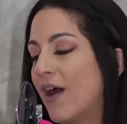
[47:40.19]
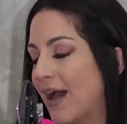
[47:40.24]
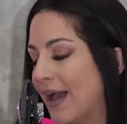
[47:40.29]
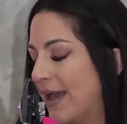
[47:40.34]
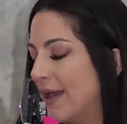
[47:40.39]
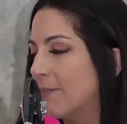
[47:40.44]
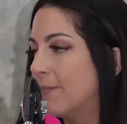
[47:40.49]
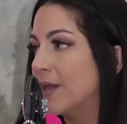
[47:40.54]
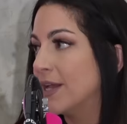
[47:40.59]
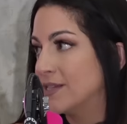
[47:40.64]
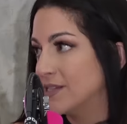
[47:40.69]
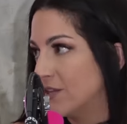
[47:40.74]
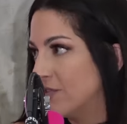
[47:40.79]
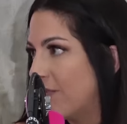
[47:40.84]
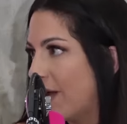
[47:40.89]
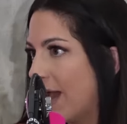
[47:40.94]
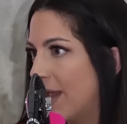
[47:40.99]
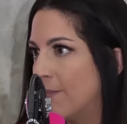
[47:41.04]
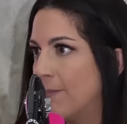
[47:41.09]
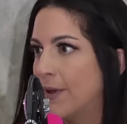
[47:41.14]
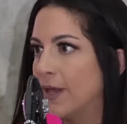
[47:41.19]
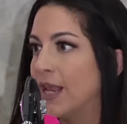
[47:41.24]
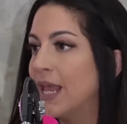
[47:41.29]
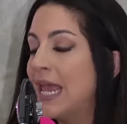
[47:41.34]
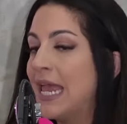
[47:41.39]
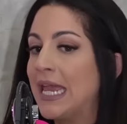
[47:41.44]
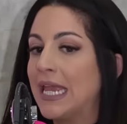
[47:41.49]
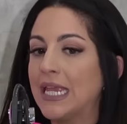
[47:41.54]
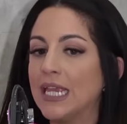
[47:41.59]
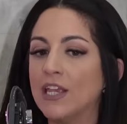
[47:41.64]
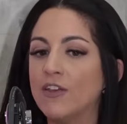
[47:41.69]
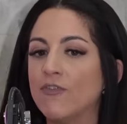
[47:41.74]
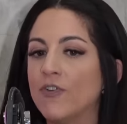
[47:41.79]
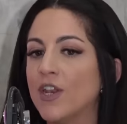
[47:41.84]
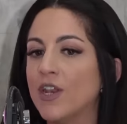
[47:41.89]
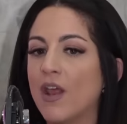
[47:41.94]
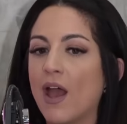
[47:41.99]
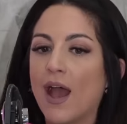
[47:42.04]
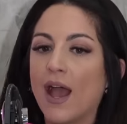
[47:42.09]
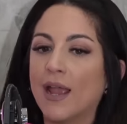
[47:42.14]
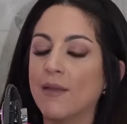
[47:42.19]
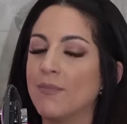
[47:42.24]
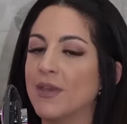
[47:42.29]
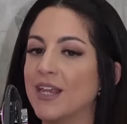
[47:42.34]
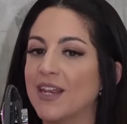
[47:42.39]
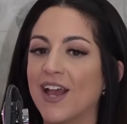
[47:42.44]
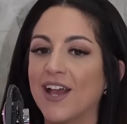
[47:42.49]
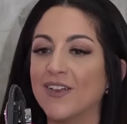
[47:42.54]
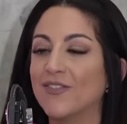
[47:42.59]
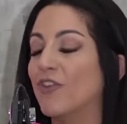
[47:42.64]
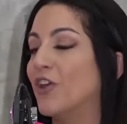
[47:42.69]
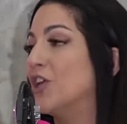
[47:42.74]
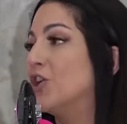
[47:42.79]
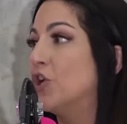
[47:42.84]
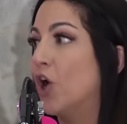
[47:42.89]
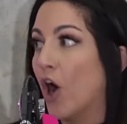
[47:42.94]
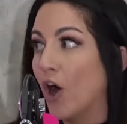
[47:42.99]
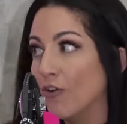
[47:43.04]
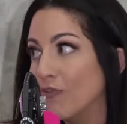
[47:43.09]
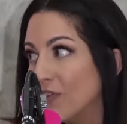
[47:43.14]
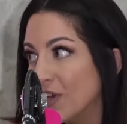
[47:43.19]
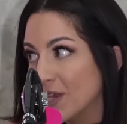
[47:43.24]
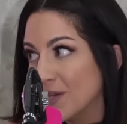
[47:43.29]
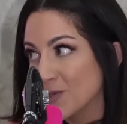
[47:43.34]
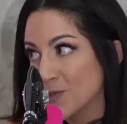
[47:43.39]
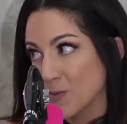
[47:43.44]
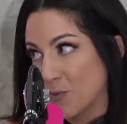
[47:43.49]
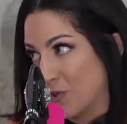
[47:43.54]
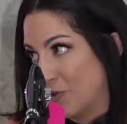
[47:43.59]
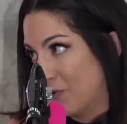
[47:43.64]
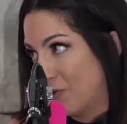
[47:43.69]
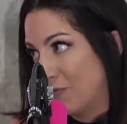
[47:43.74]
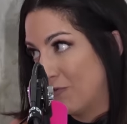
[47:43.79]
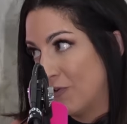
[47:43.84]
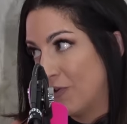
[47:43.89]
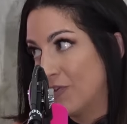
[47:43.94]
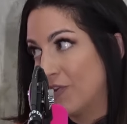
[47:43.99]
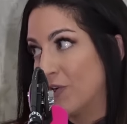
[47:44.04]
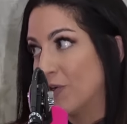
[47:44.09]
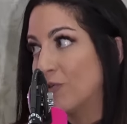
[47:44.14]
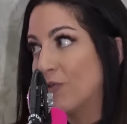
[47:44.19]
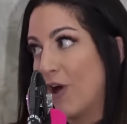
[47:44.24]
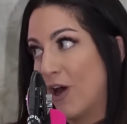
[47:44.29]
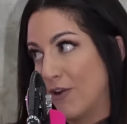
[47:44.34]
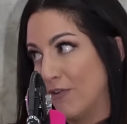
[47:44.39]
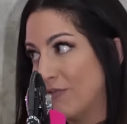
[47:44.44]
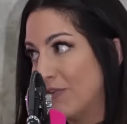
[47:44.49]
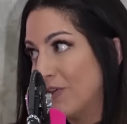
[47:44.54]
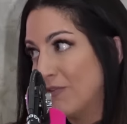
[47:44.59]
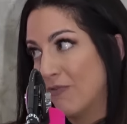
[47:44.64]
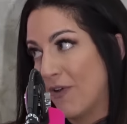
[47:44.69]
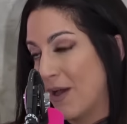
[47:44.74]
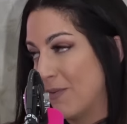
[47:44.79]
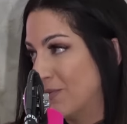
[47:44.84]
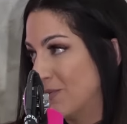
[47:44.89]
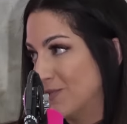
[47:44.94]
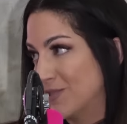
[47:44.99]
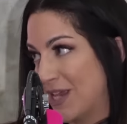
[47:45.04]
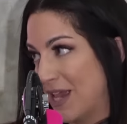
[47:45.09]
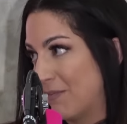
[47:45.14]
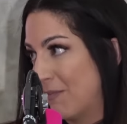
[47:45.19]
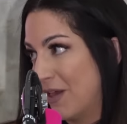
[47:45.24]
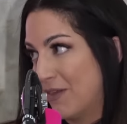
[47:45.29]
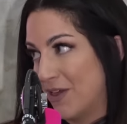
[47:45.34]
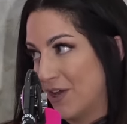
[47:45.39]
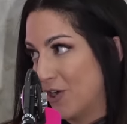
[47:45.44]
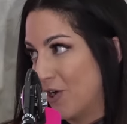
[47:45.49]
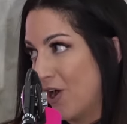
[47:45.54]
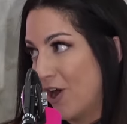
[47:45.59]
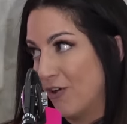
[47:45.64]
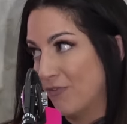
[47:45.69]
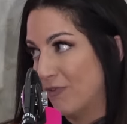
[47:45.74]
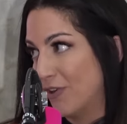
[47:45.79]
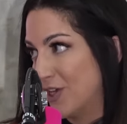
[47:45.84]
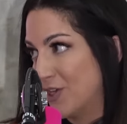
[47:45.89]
Sure. It's a vibe. But even, I mean, like golfing is wonderful. There are a lot of like fabulous gay men that golf.